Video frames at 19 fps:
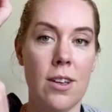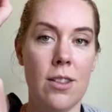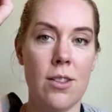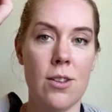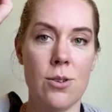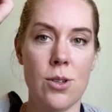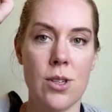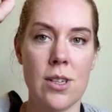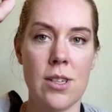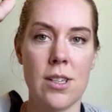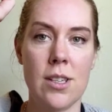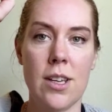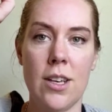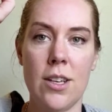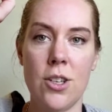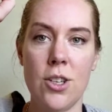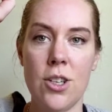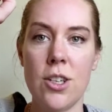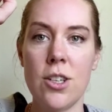those
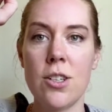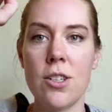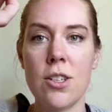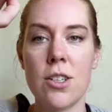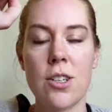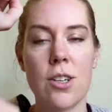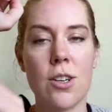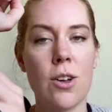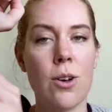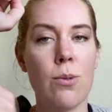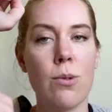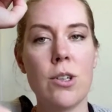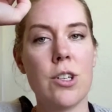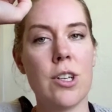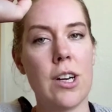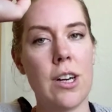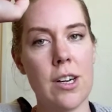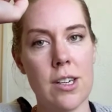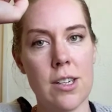sensations to know which
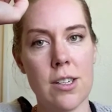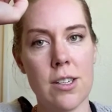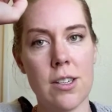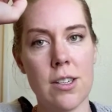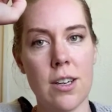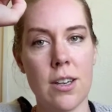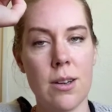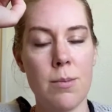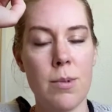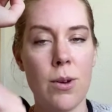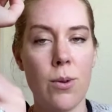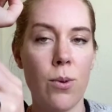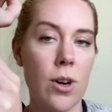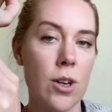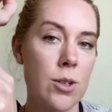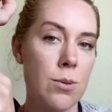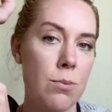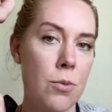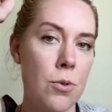areas need to be
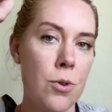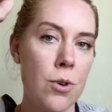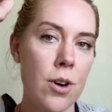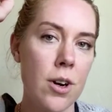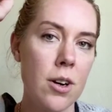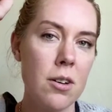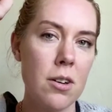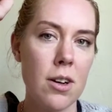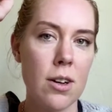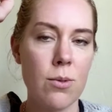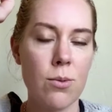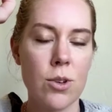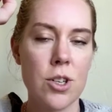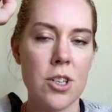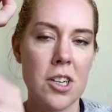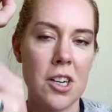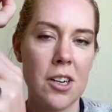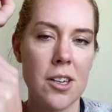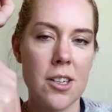worked more and which
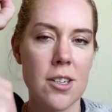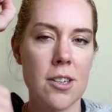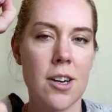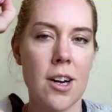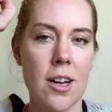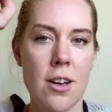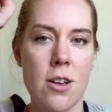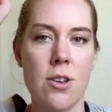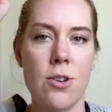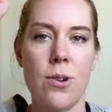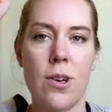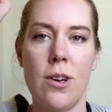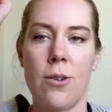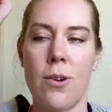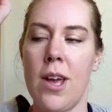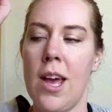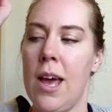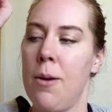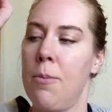areas are kind of doing okay.